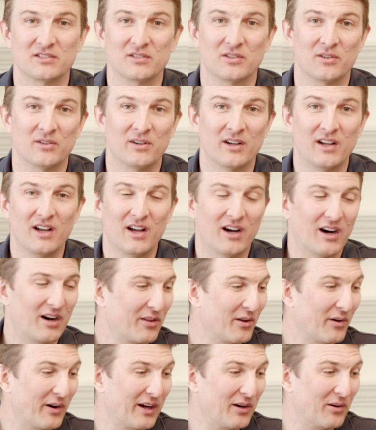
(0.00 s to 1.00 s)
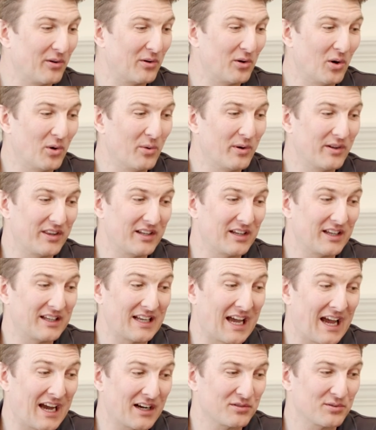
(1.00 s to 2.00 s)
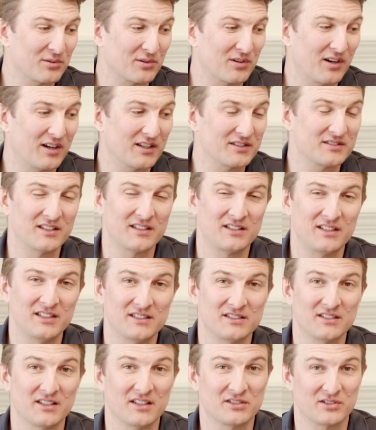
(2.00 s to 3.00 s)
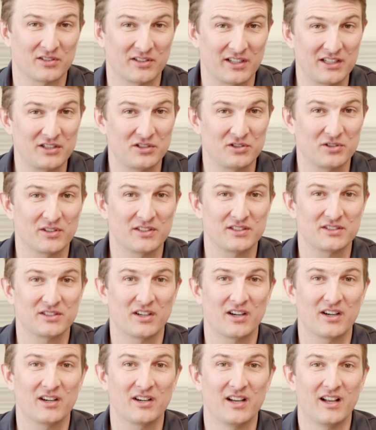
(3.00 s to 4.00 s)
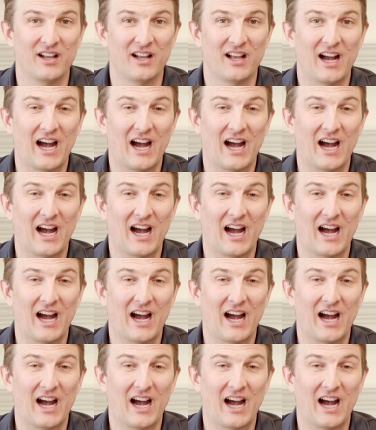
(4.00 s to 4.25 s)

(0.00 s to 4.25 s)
So although I don't know what the actual cost of the T-studs or H-joists are,